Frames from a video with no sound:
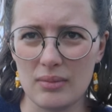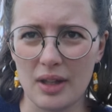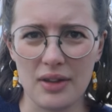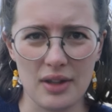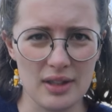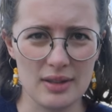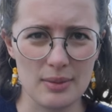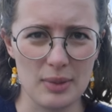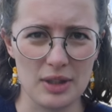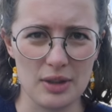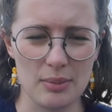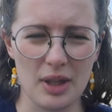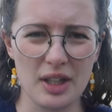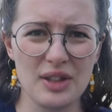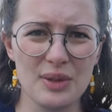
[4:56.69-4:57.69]
I think it's a
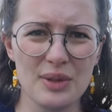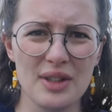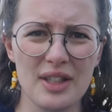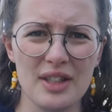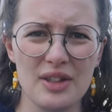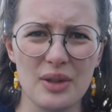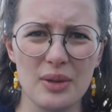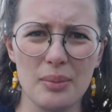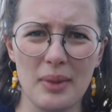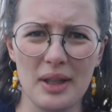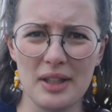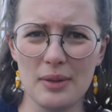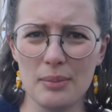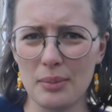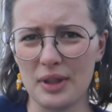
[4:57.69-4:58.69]
medium. I usually do
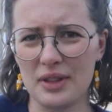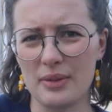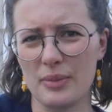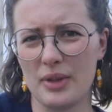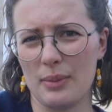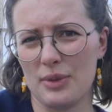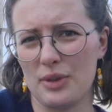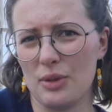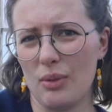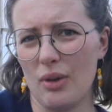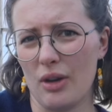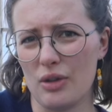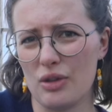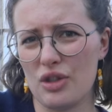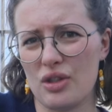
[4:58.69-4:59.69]
medium, but sometimes I do
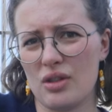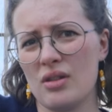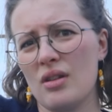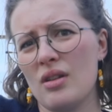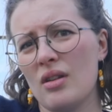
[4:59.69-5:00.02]
large.